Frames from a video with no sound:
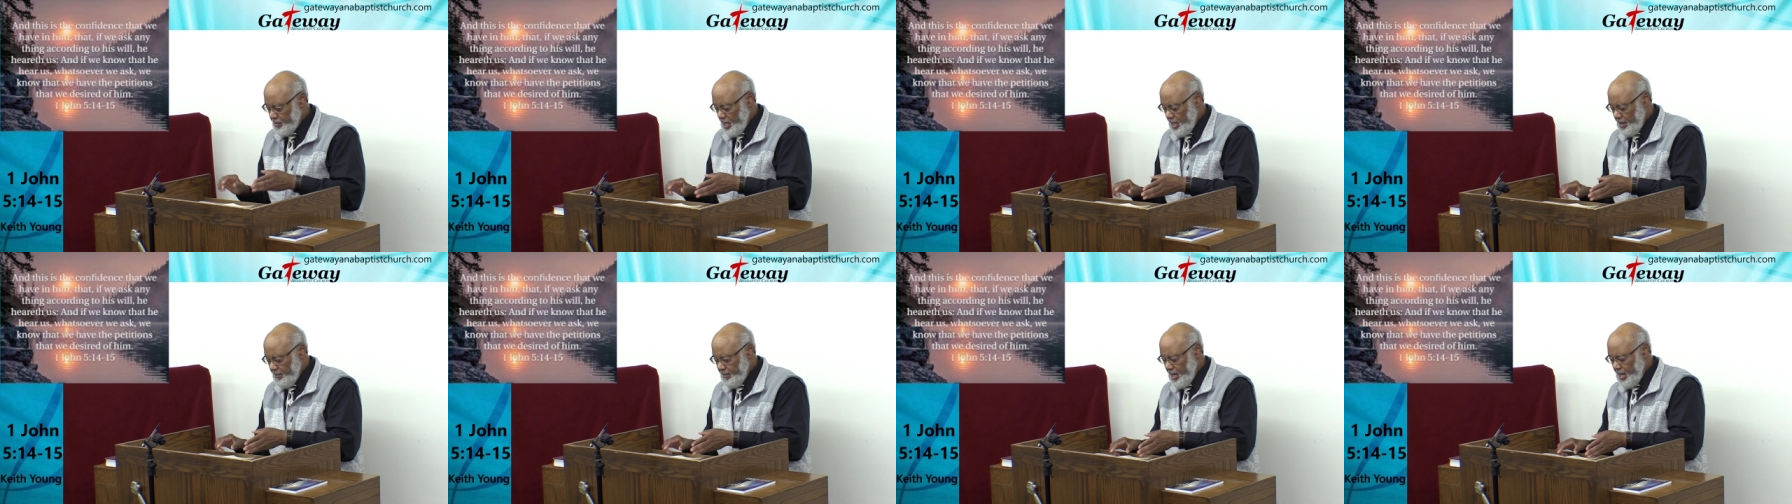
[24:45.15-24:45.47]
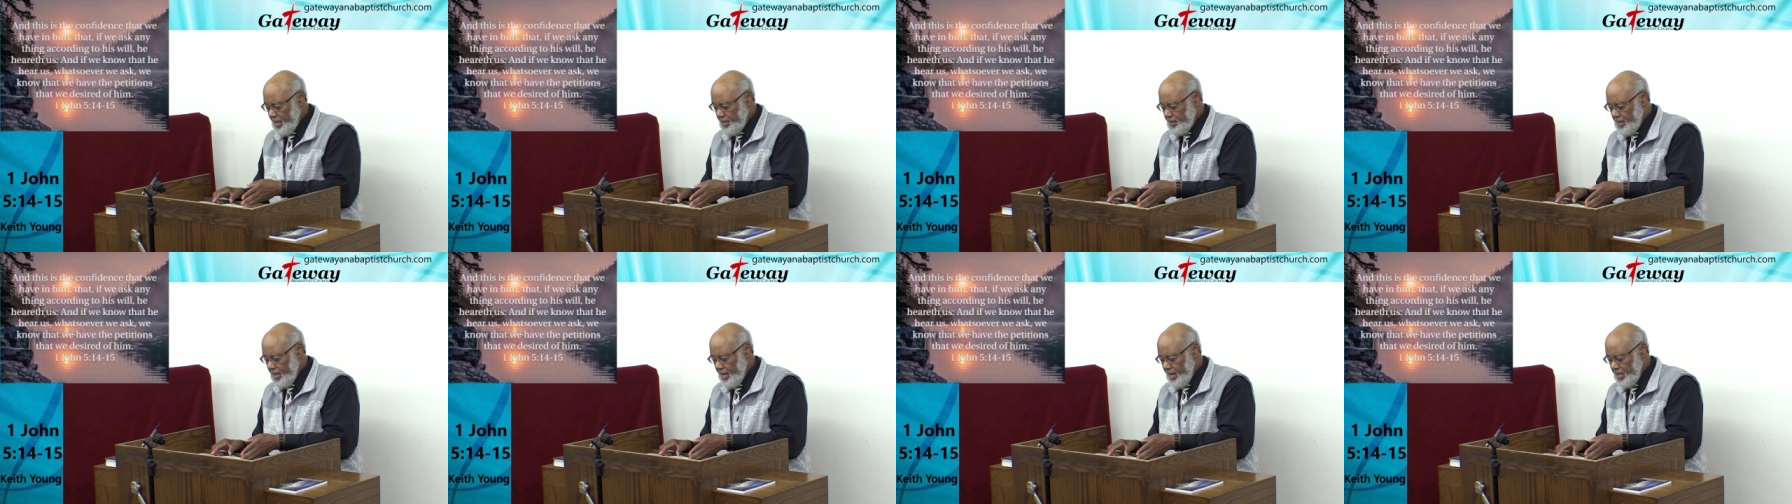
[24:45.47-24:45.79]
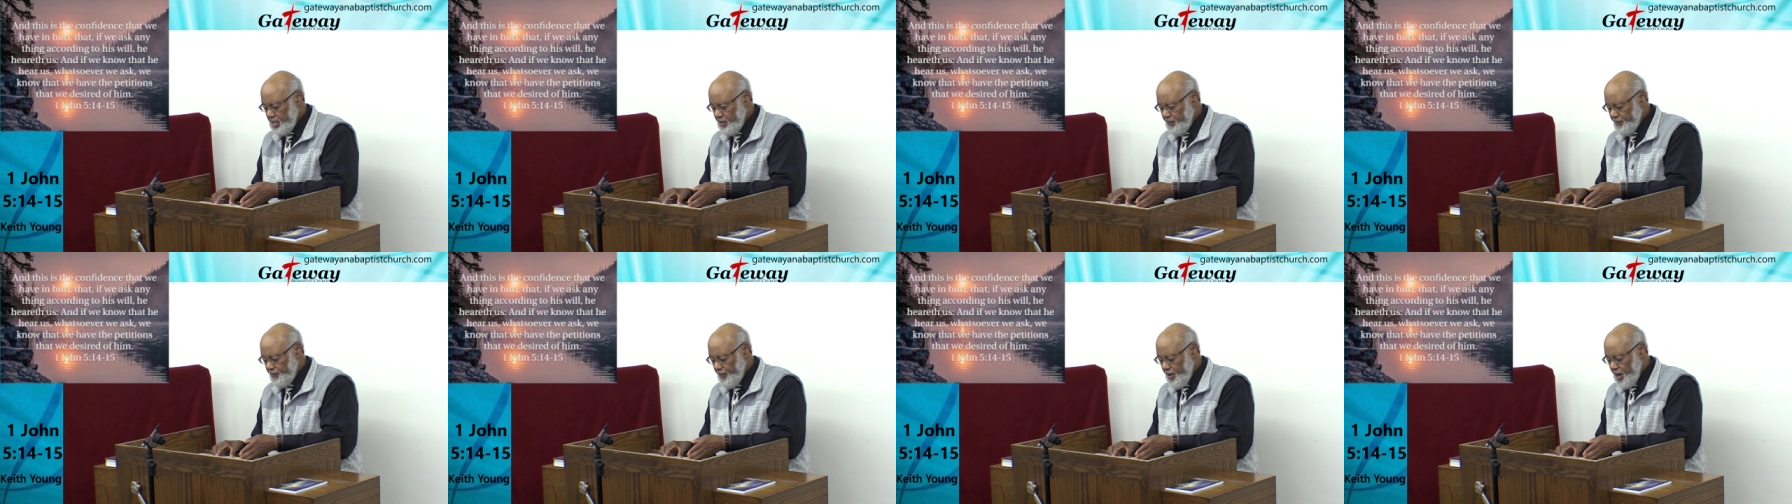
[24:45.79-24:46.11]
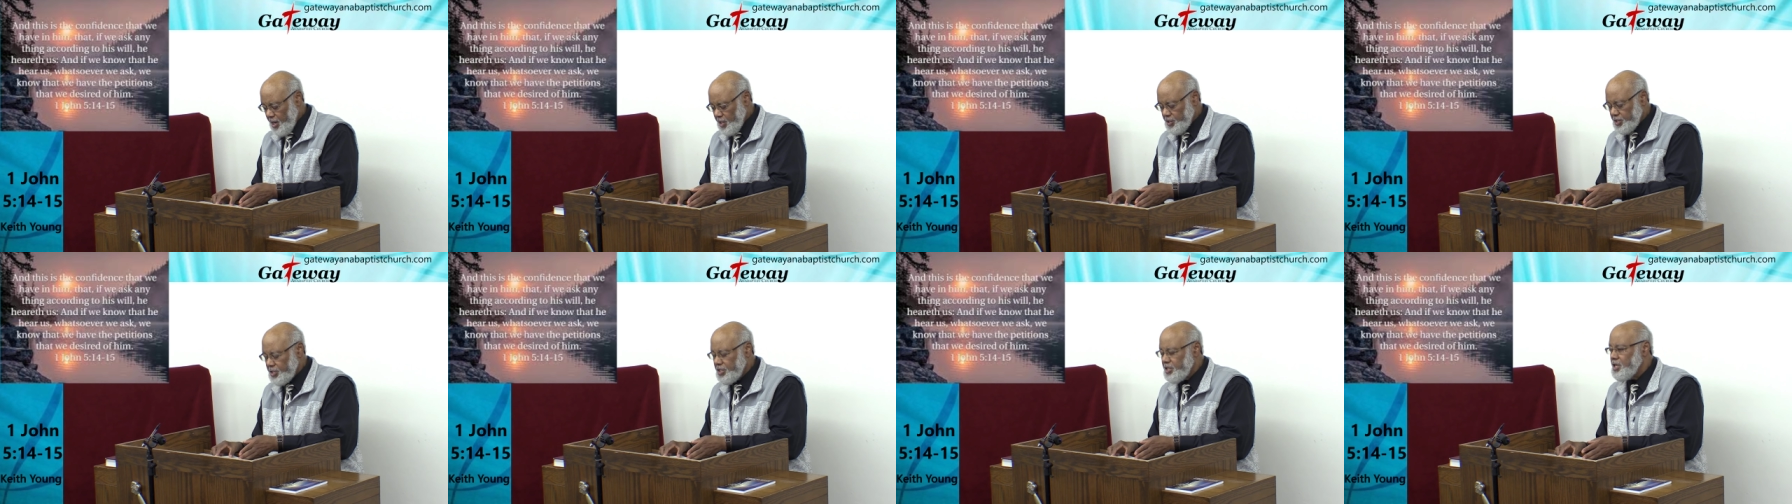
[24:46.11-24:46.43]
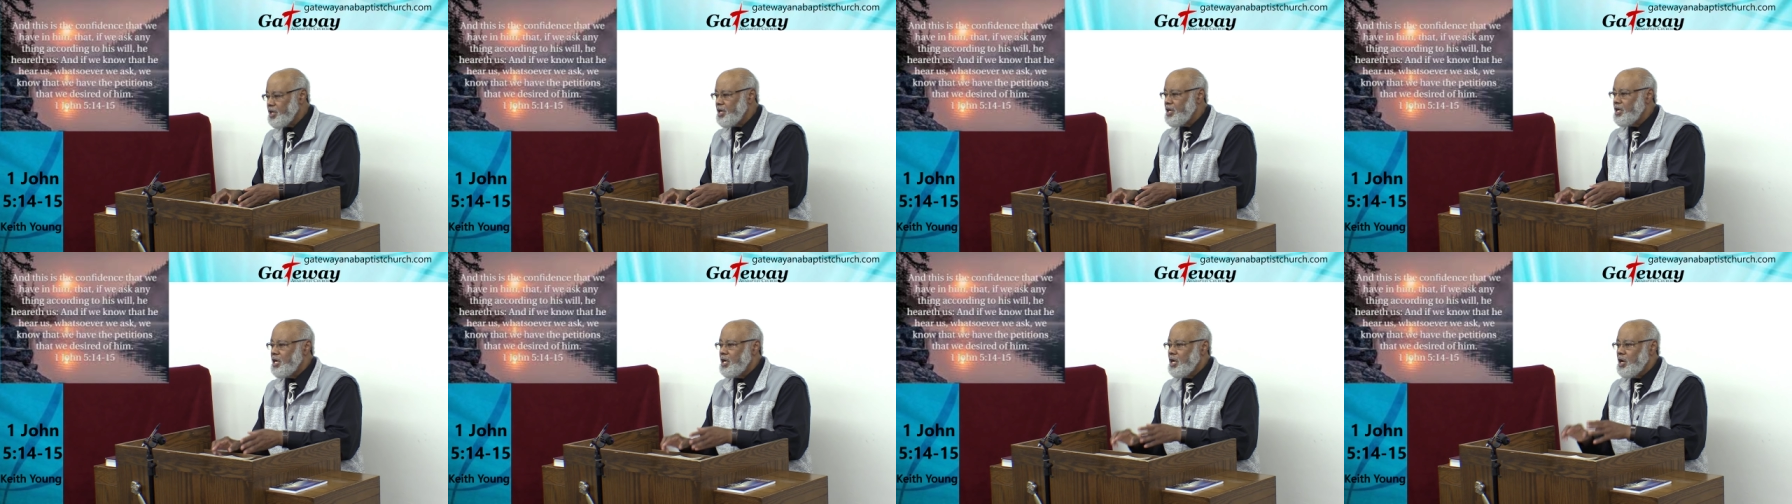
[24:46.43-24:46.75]
Amen. And the
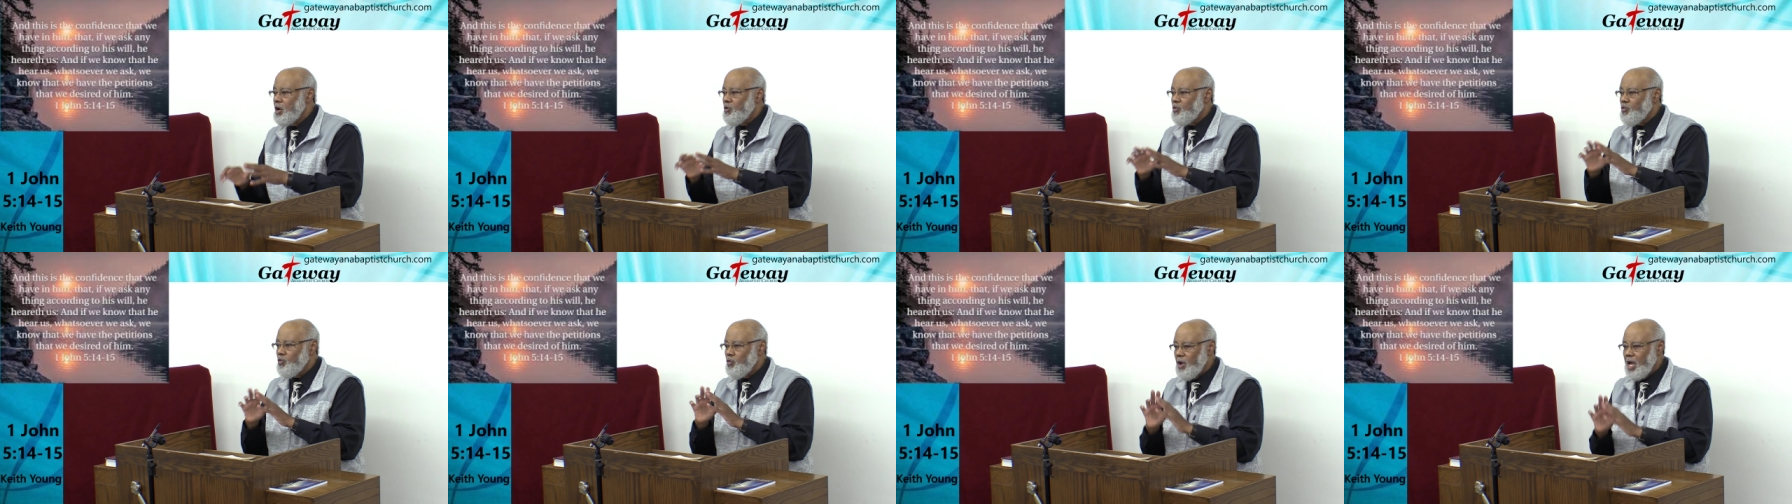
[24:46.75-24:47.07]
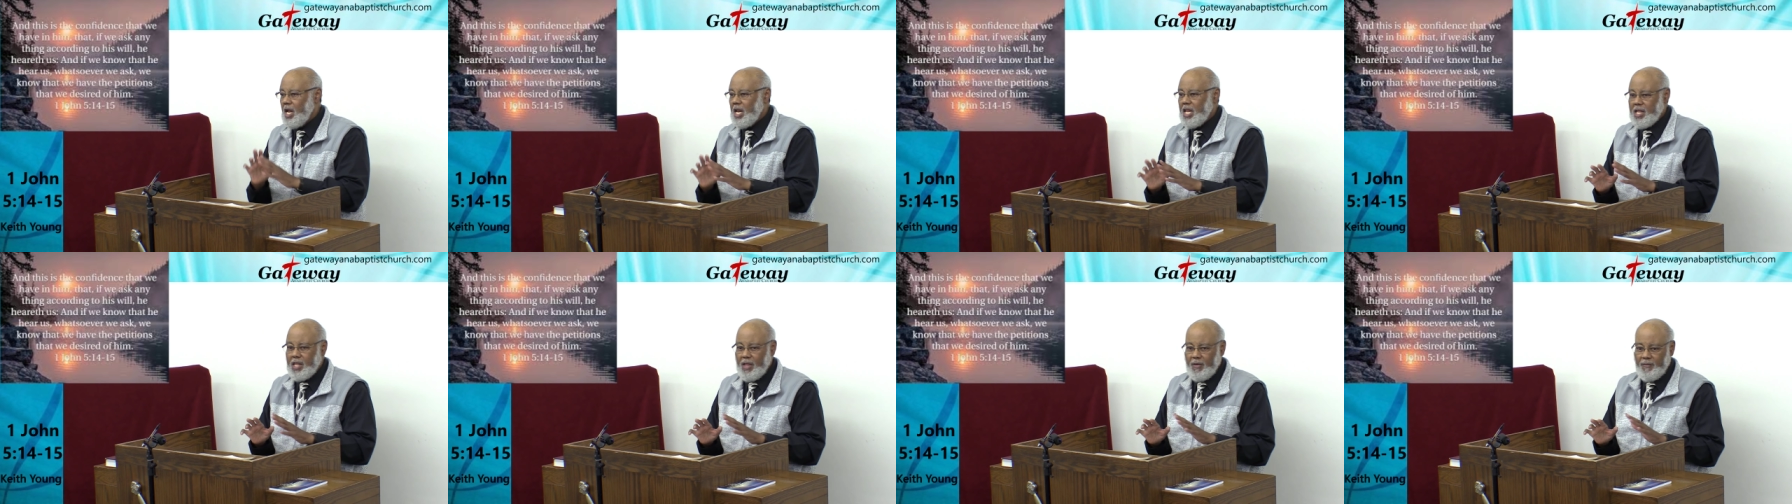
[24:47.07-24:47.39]
first, really,